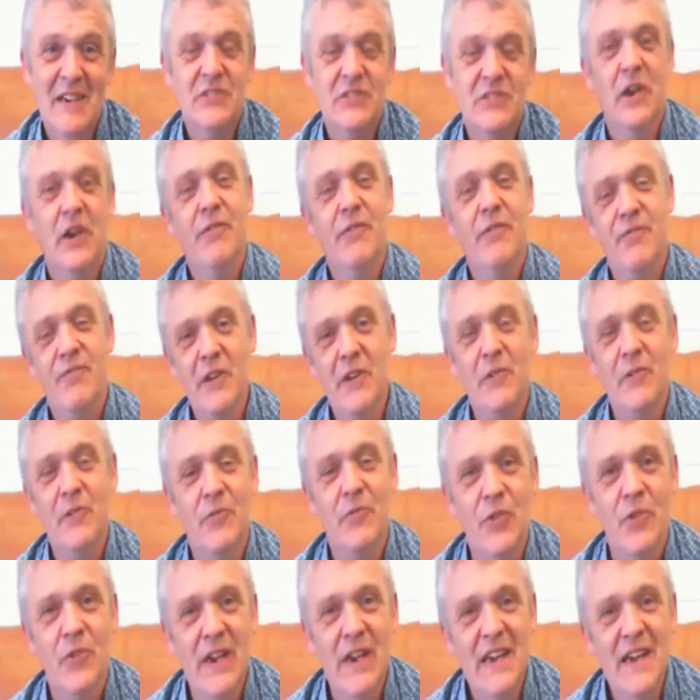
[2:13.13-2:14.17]
So feel
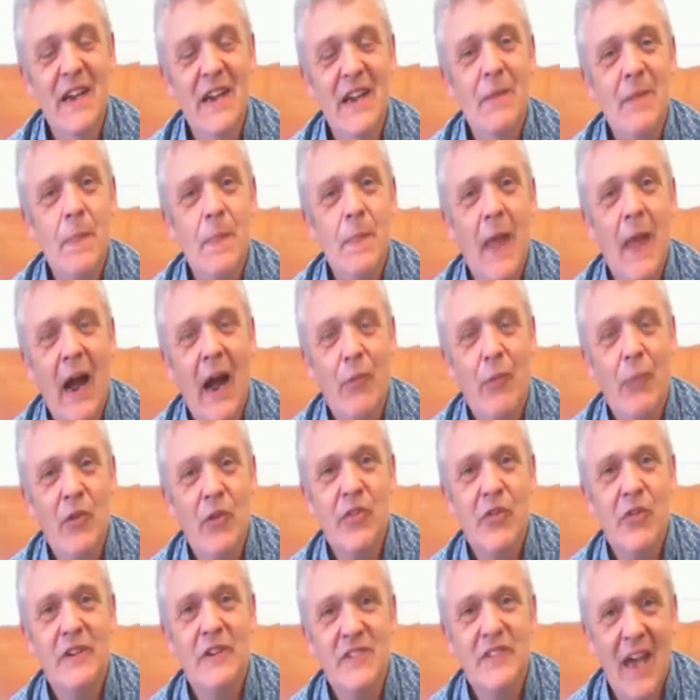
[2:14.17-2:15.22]
free,
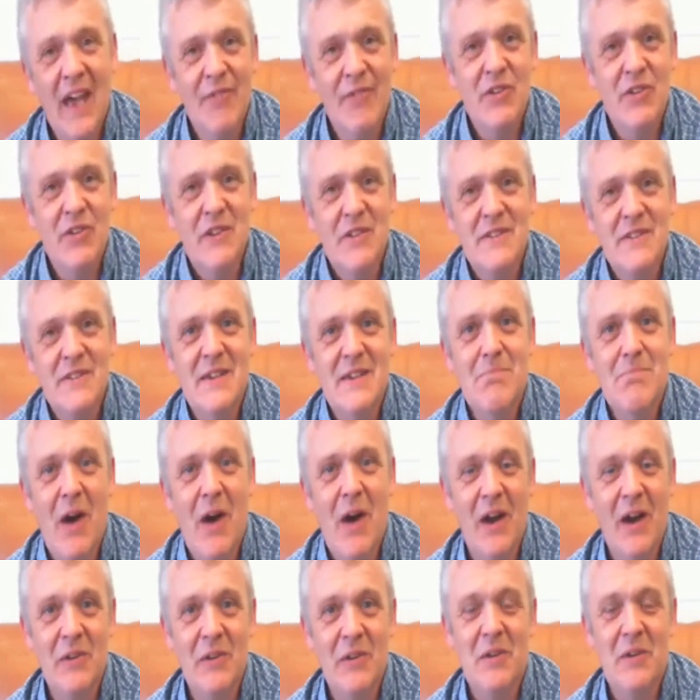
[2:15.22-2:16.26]
with those caveats in
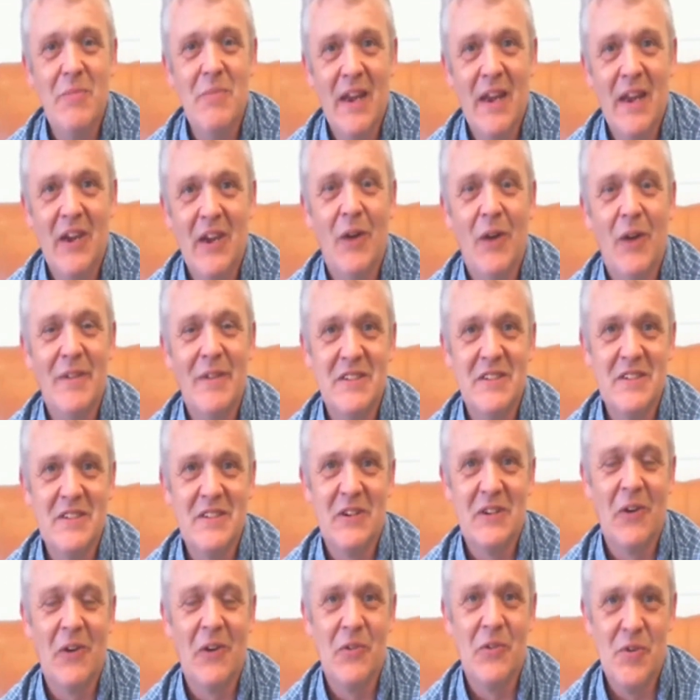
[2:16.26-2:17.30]
mind, to make comments
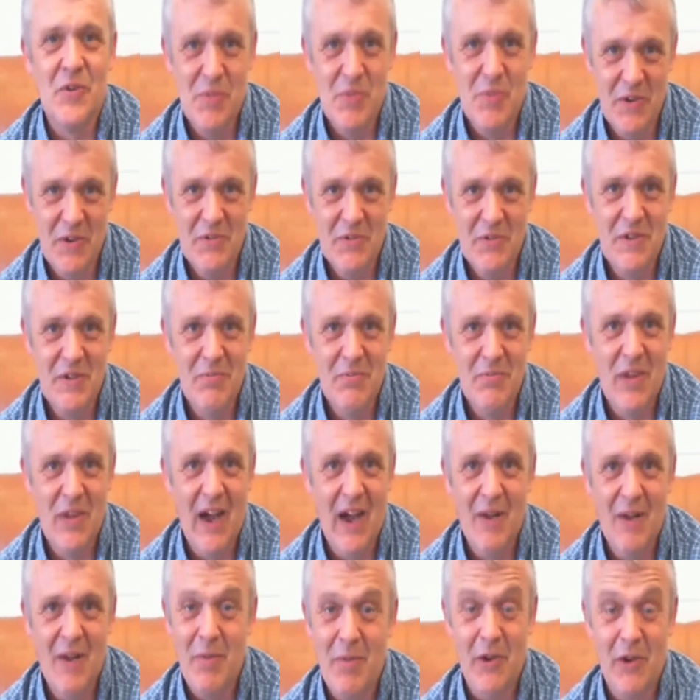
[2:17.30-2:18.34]
and contribute,
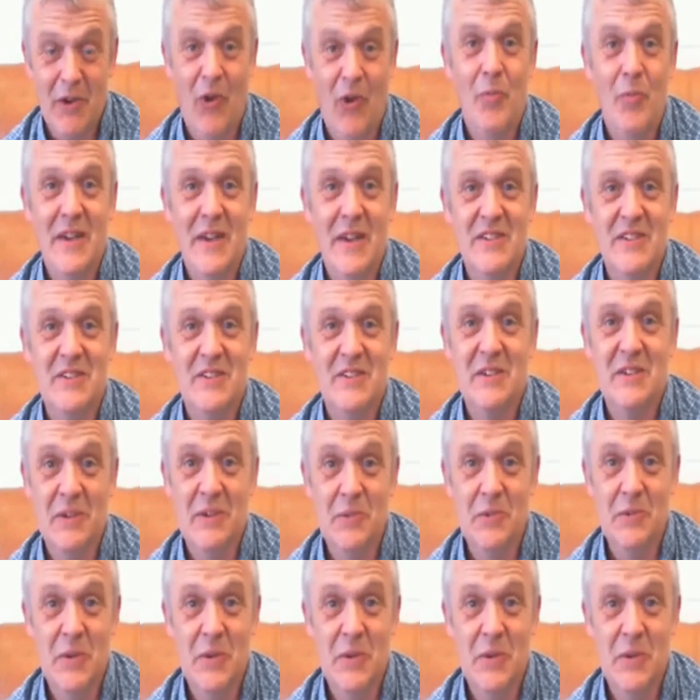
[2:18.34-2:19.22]
by all means do.